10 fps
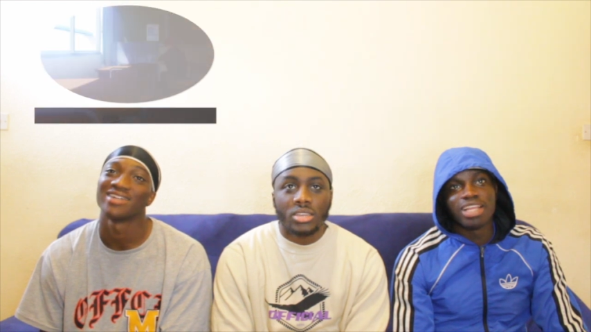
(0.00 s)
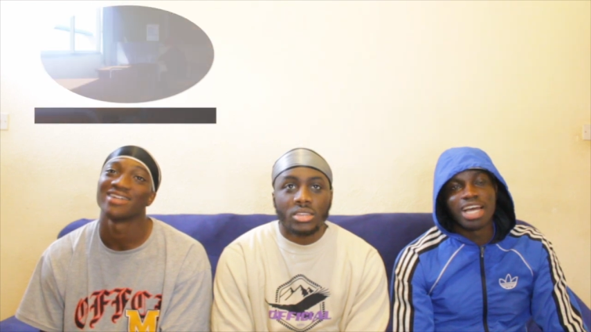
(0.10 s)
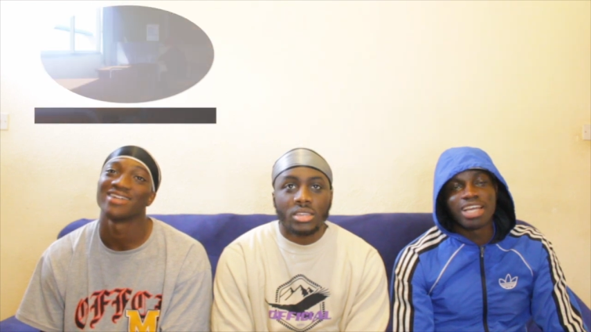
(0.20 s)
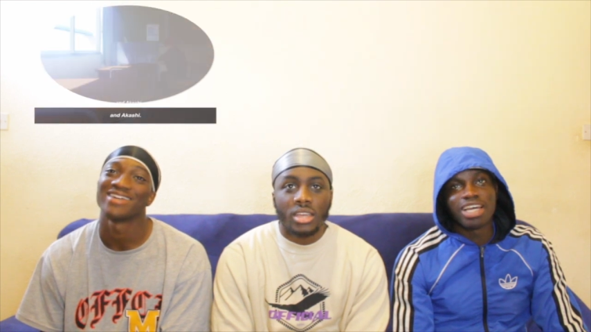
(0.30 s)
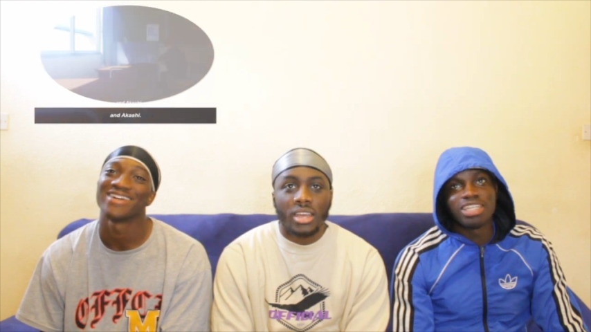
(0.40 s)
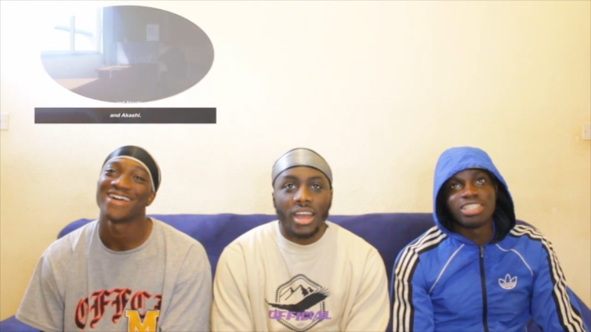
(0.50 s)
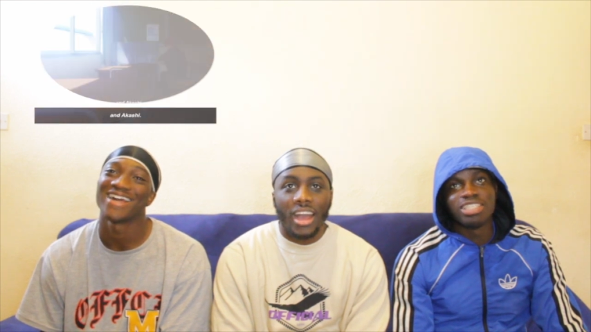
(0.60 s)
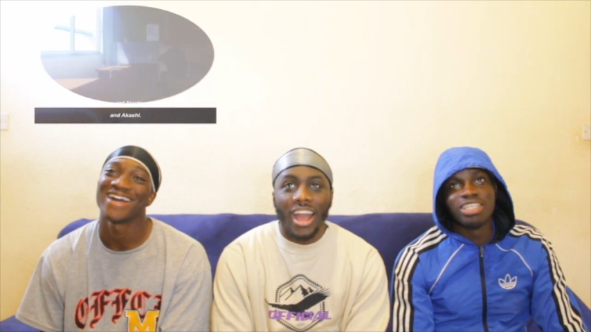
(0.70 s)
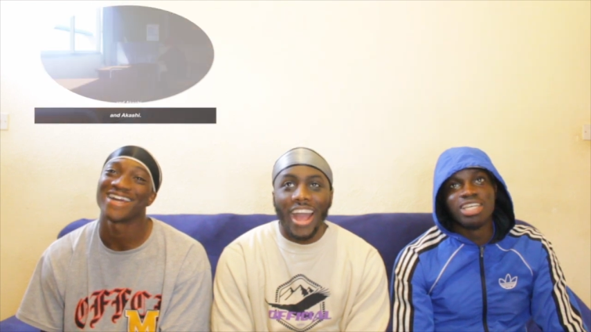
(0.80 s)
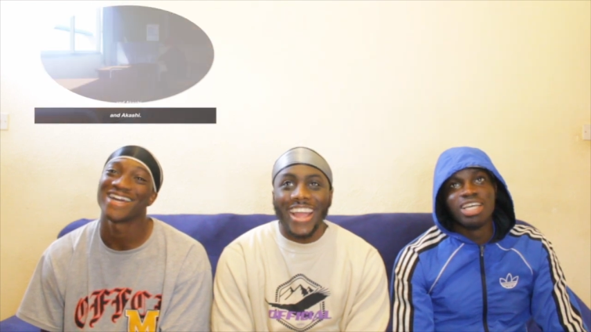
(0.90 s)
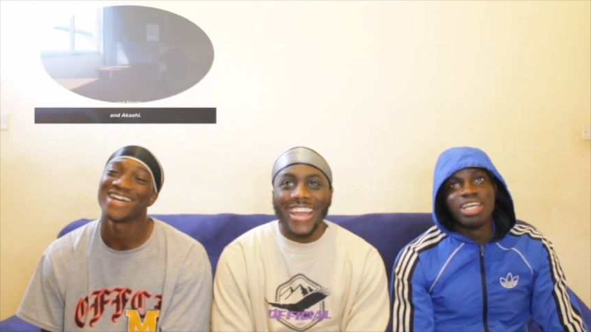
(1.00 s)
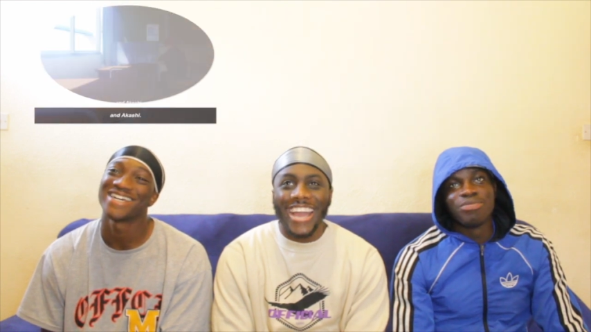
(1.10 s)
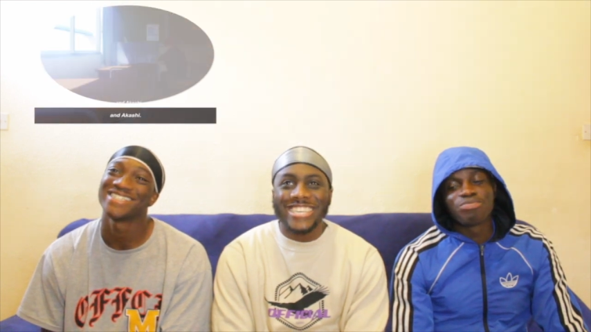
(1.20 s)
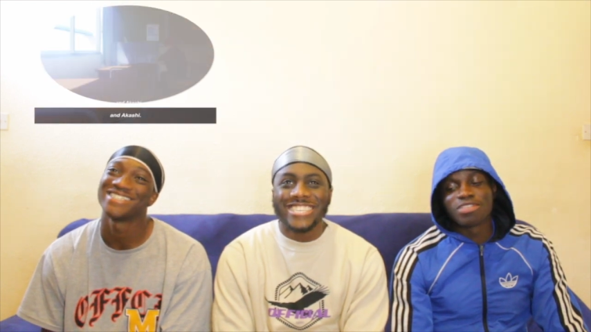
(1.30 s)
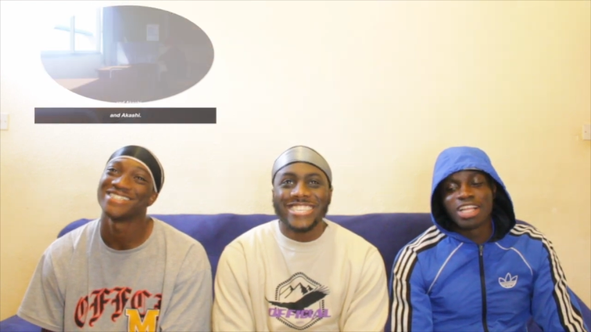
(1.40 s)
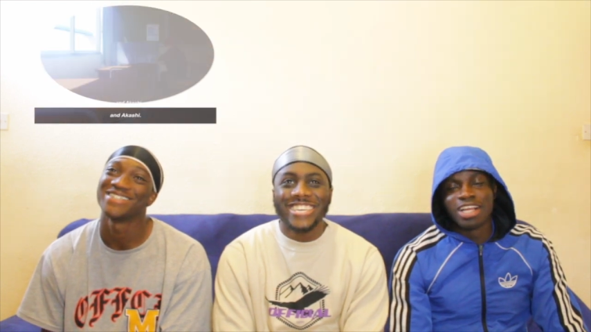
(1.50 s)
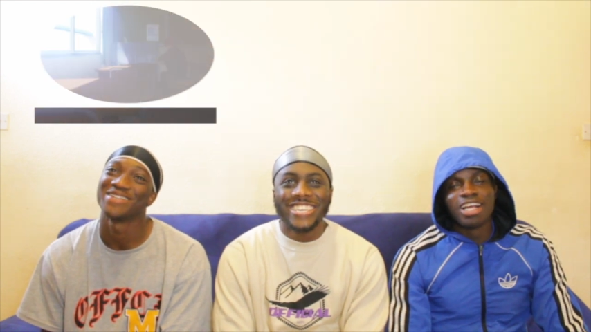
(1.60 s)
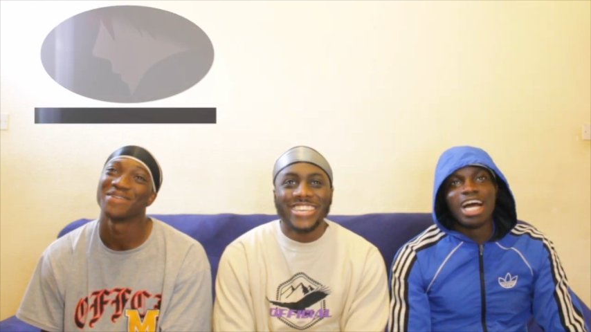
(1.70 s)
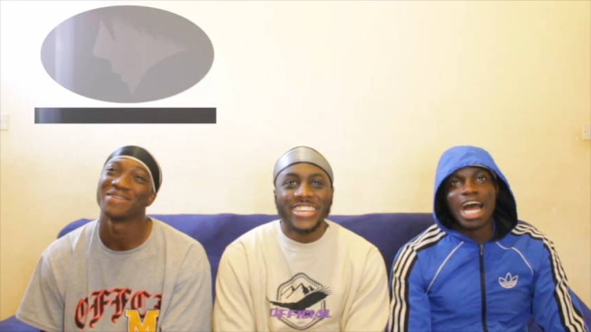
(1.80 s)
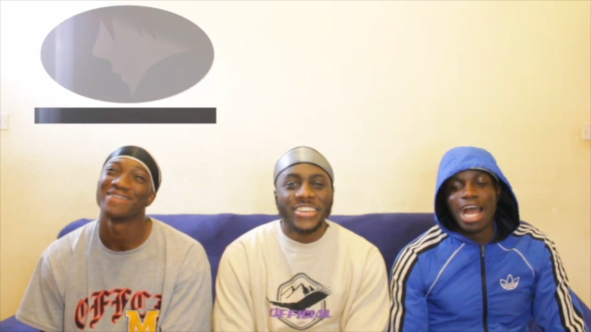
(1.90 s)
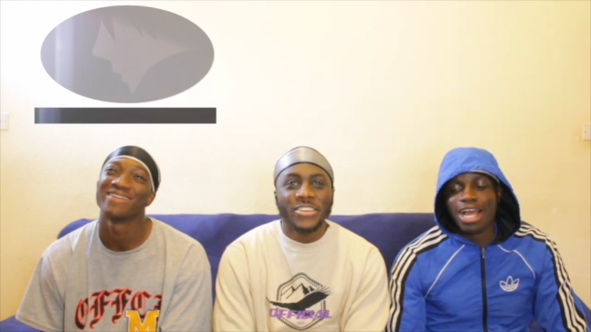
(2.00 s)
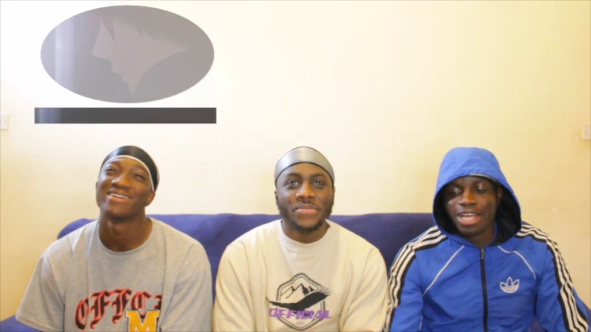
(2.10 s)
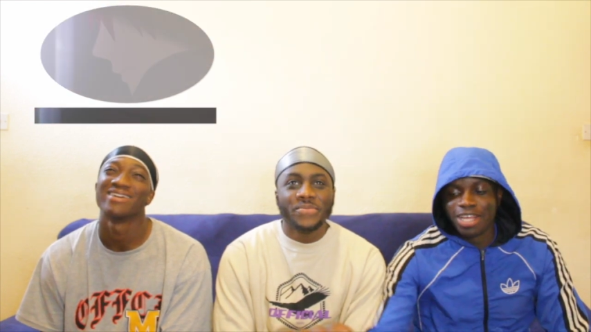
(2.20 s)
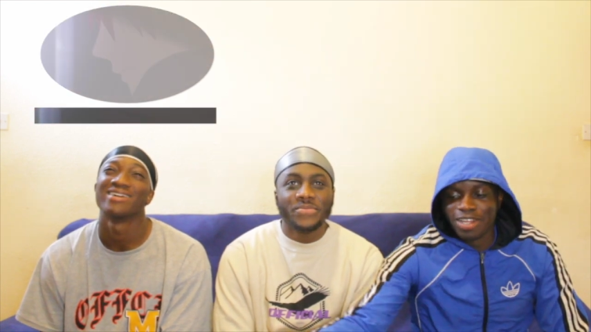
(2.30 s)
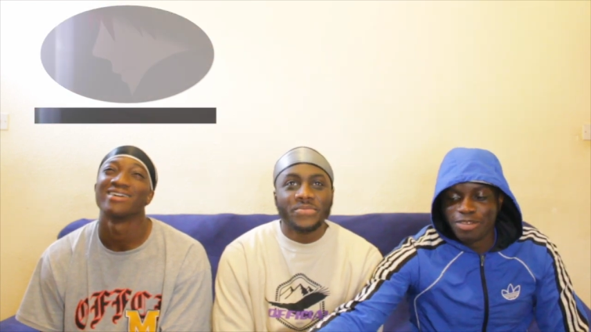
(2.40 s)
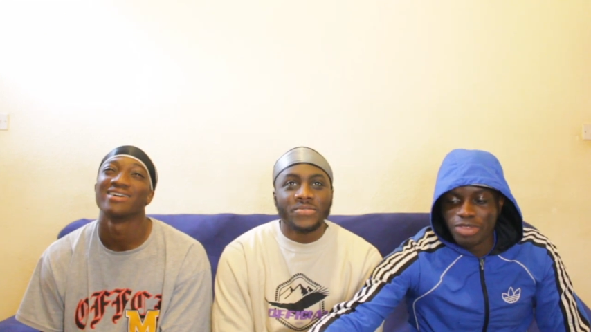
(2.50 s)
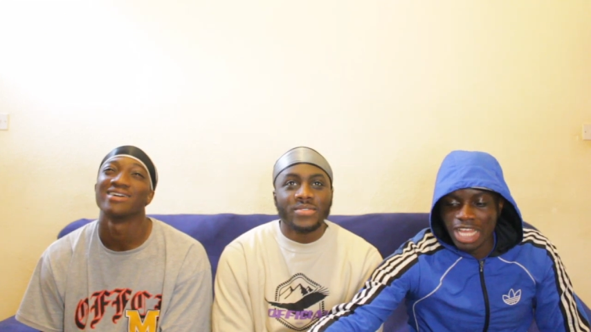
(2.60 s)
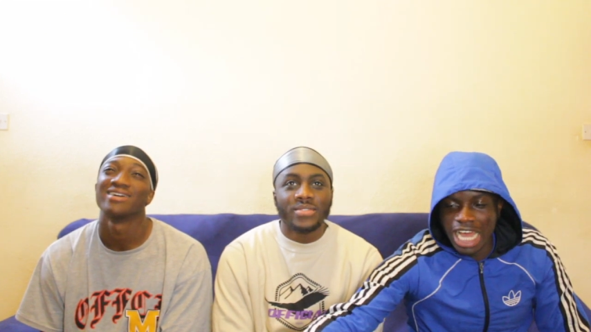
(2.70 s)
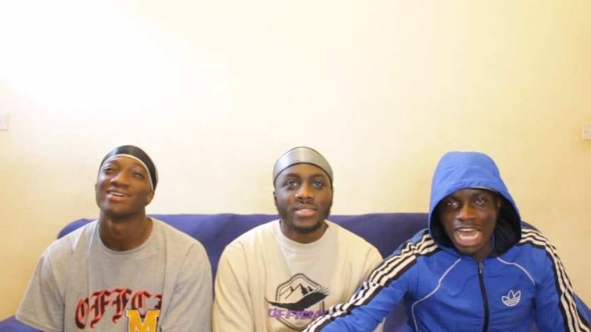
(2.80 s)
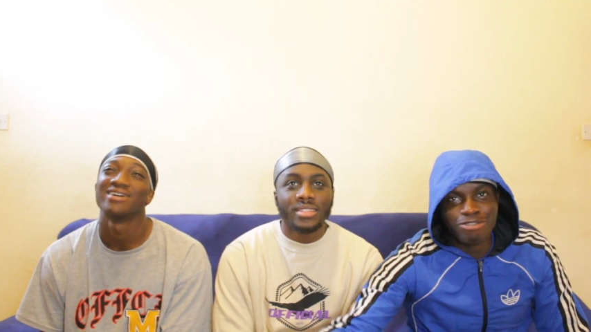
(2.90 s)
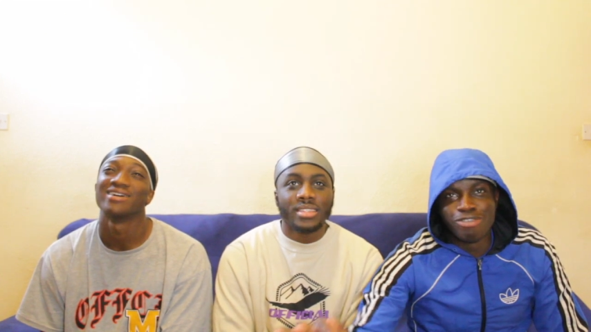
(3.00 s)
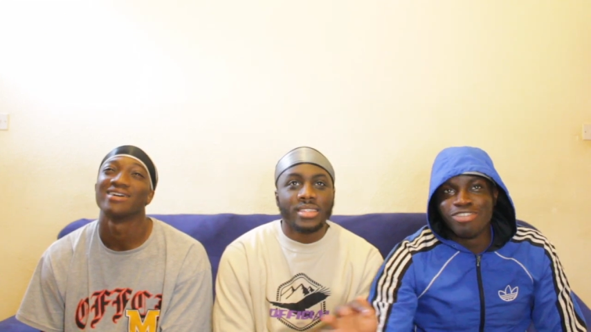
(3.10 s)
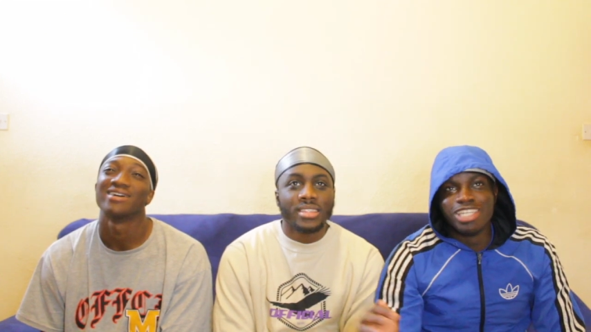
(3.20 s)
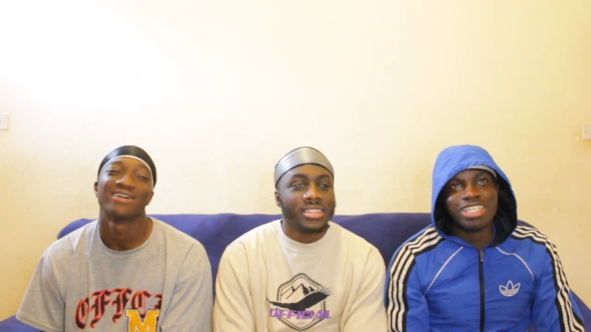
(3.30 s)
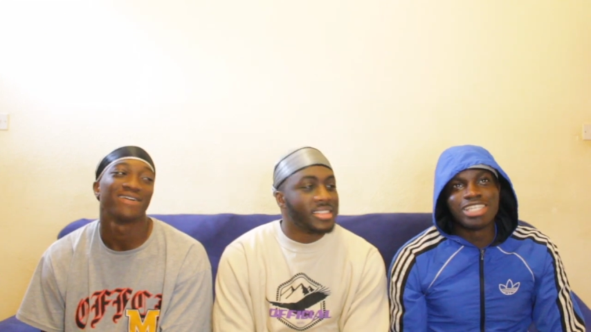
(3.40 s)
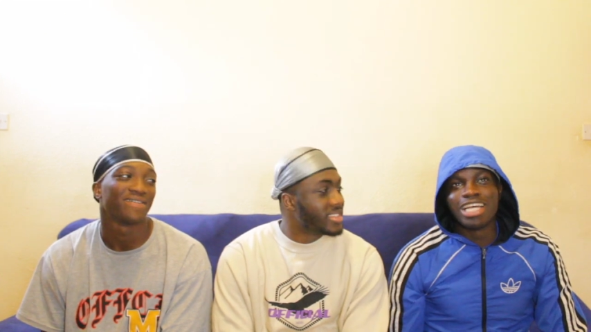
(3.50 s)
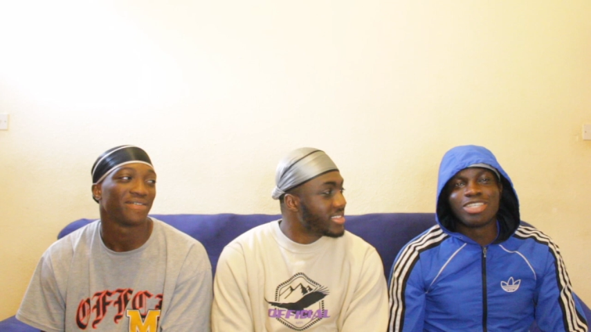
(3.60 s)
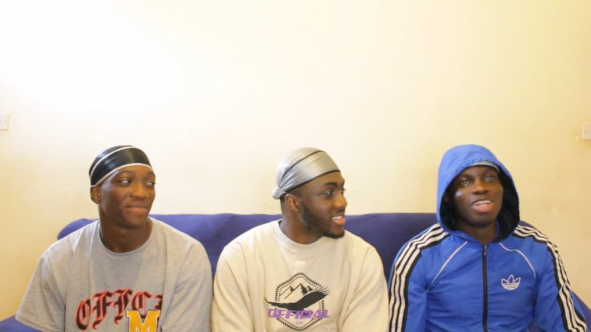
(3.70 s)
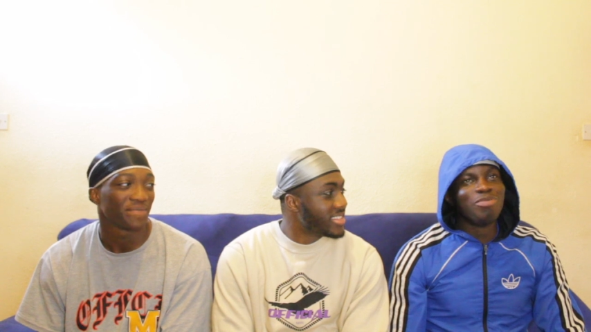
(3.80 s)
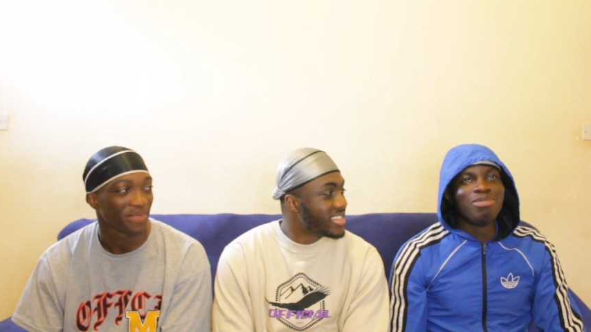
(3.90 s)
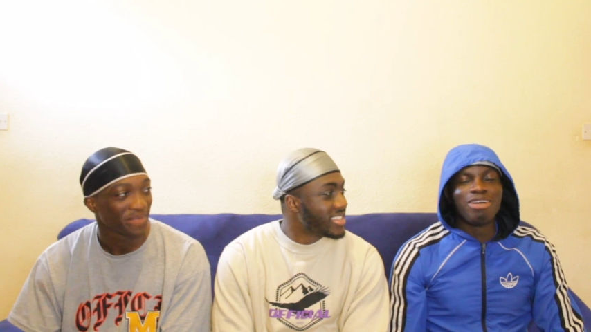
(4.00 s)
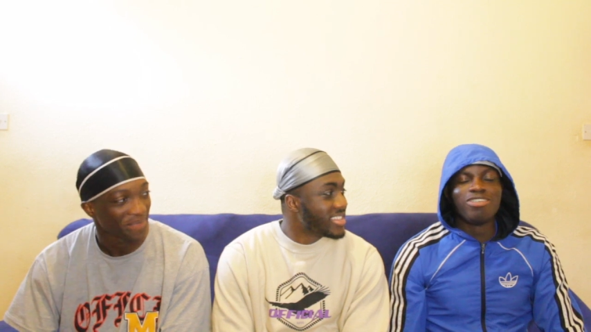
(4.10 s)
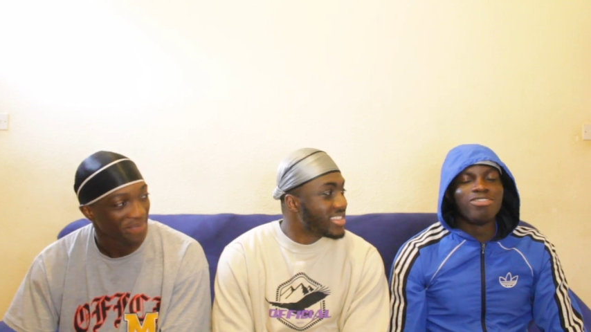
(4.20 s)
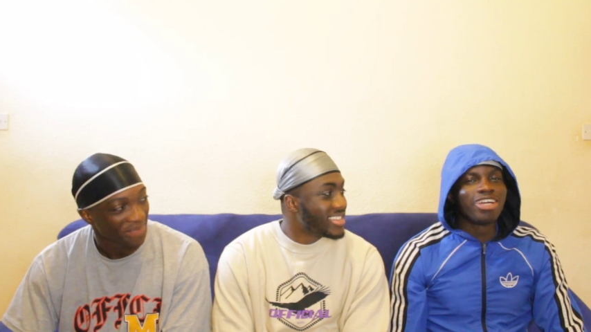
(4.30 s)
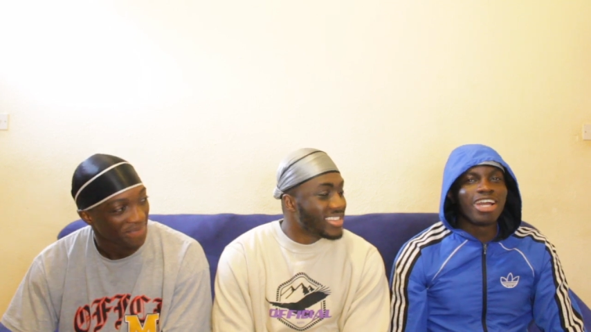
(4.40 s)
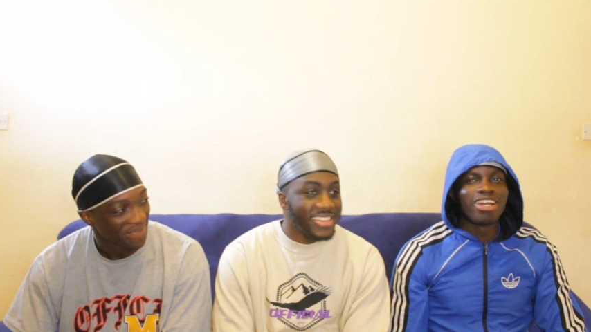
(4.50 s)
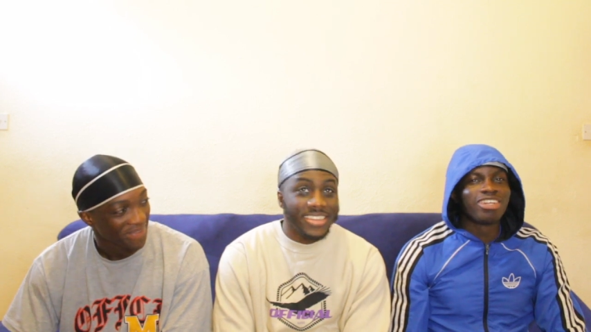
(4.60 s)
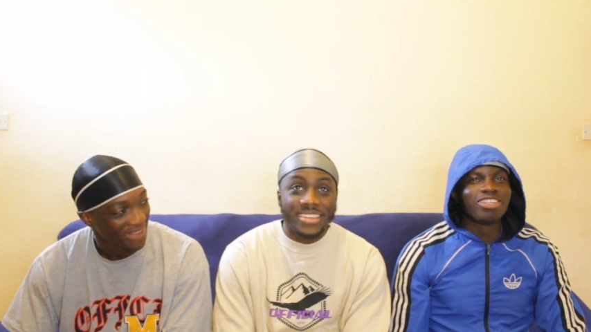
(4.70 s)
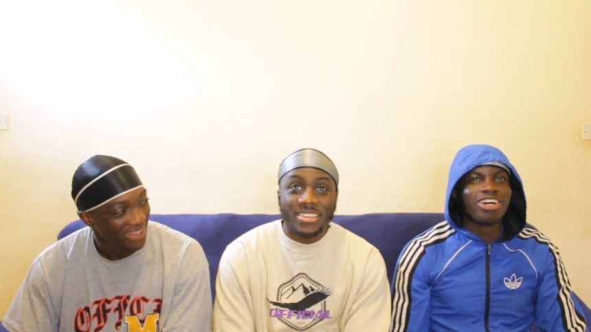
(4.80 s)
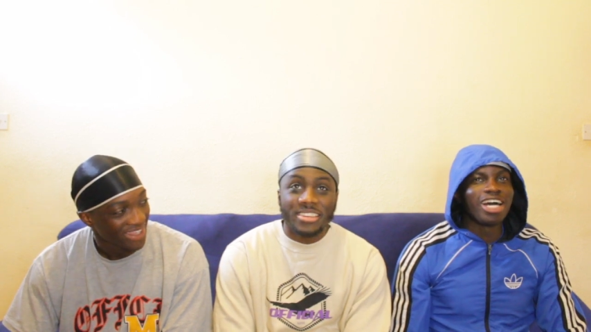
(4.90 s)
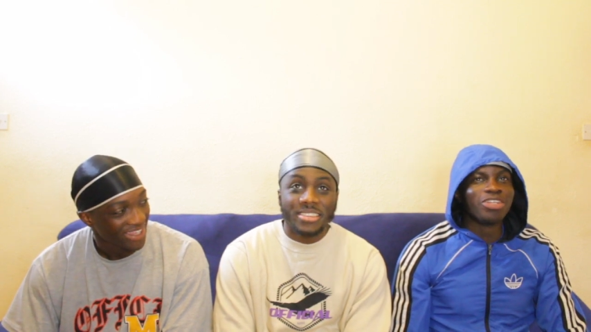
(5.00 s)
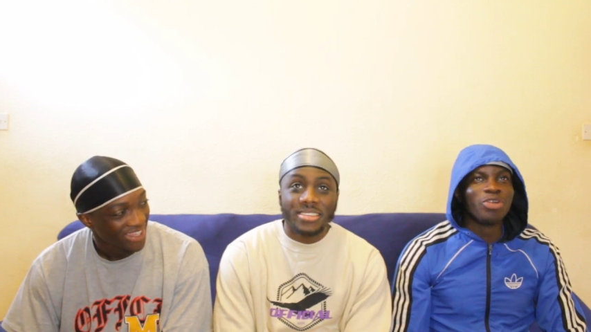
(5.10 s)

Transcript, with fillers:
Speaker 1: Akashi. Akashi. Akashi! I have a feeling this guy's gonna be my favorite character. I